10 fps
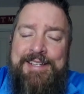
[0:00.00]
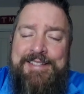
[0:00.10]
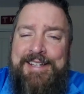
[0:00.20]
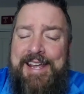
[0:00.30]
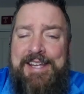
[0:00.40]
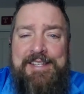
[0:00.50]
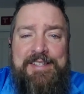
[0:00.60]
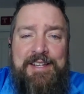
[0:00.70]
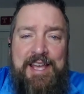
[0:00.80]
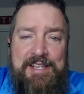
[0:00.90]
Today is
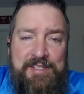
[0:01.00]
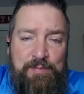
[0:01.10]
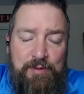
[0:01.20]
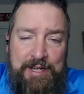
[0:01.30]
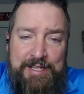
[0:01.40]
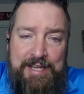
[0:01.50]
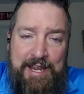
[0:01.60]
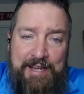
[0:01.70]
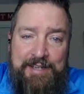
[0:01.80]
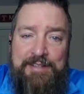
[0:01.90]
the last spring
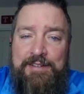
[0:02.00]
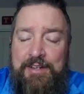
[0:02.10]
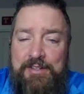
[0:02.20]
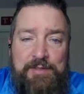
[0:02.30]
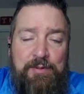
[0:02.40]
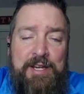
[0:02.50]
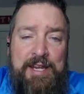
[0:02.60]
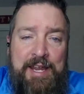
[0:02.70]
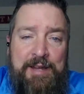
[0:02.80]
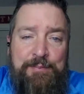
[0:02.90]

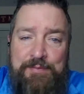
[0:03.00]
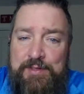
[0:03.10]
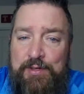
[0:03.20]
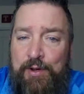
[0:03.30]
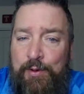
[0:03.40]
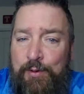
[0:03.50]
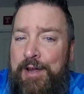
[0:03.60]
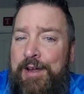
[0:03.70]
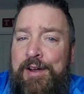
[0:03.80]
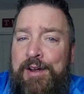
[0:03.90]
game, so
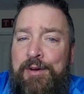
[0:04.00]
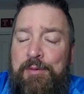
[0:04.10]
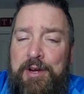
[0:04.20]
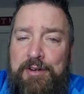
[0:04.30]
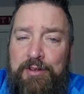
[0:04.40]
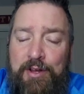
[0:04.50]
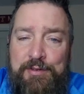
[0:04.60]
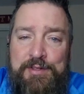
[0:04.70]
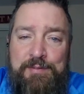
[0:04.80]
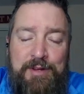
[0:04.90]
we're close.